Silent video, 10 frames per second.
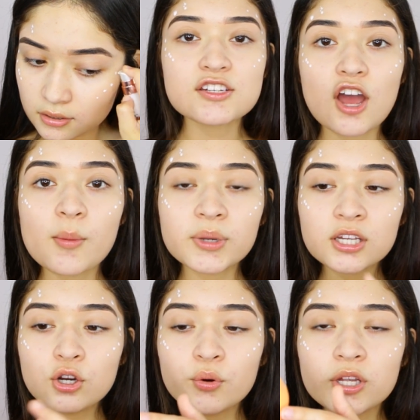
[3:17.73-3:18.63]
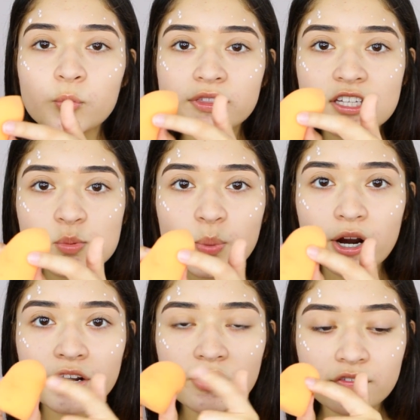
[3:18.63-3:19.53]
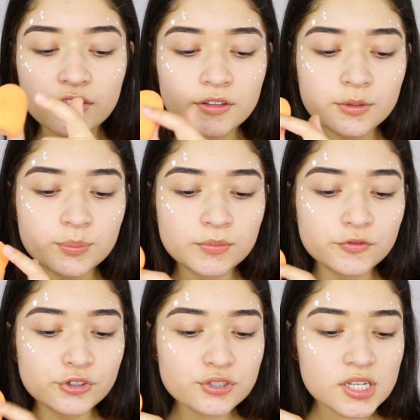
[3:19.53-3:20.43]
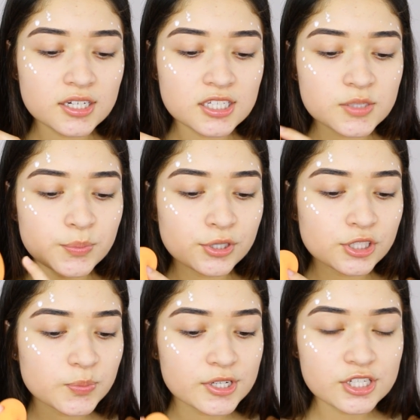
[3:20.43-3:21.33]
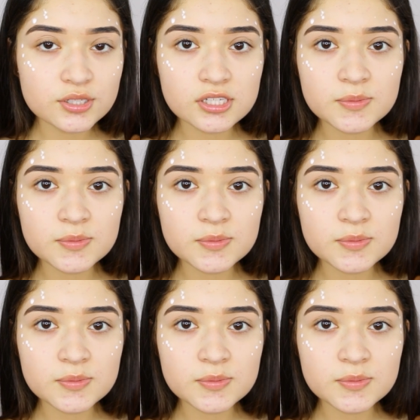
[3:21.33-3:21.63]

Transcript: So now I'm going to go in with this part of the Real Techniques Beauty Sponge,